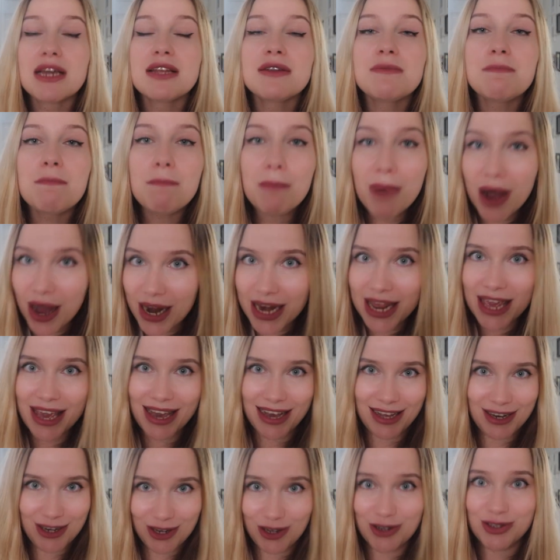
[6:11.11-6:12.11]
and money
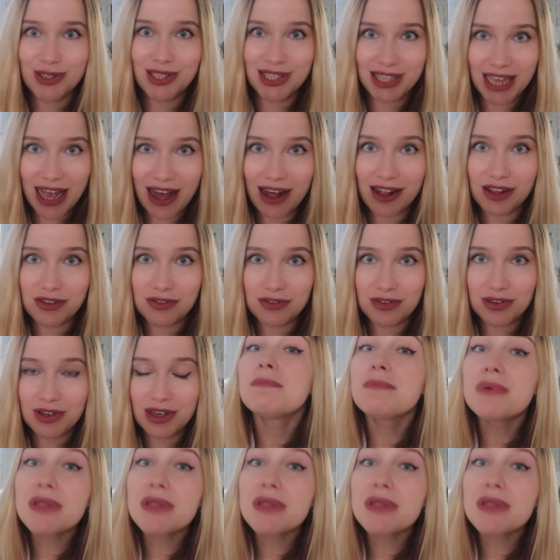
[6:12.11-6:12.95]
in yourself.